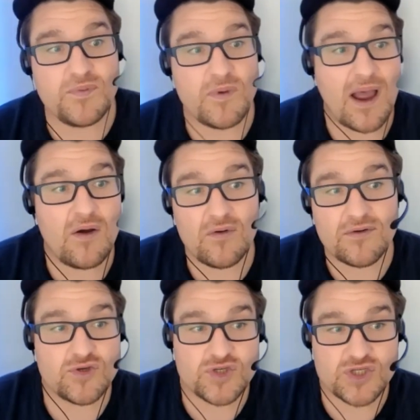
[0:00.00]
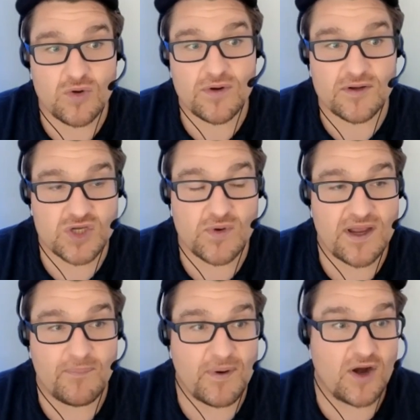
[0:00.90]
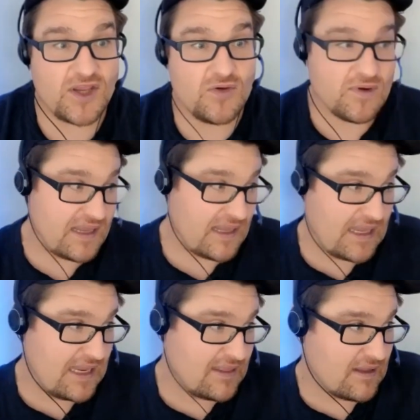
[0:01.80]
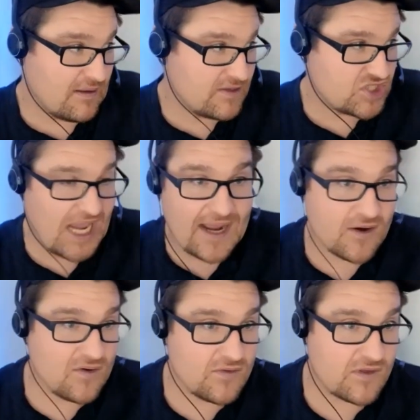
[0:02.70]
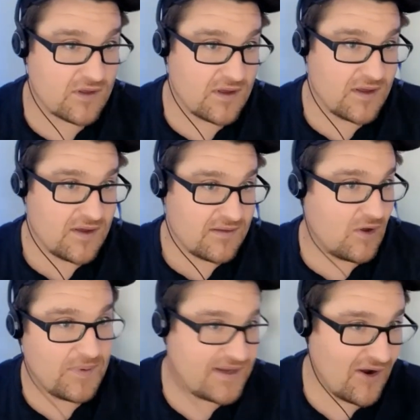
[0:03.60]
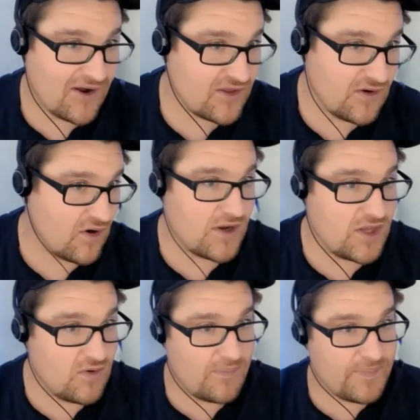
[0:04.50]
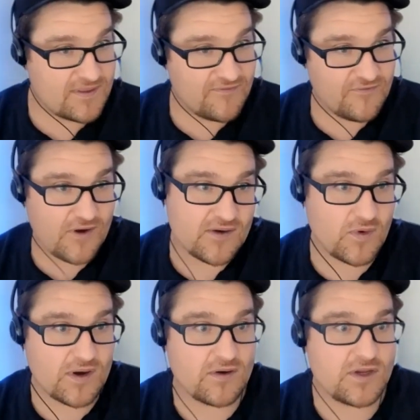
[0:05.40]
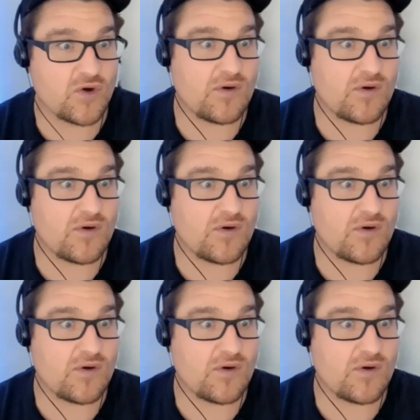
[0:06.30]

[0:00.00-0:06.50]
are you showing up? Are you in the shadows? Nobody talks to you, or are you up at the front where you're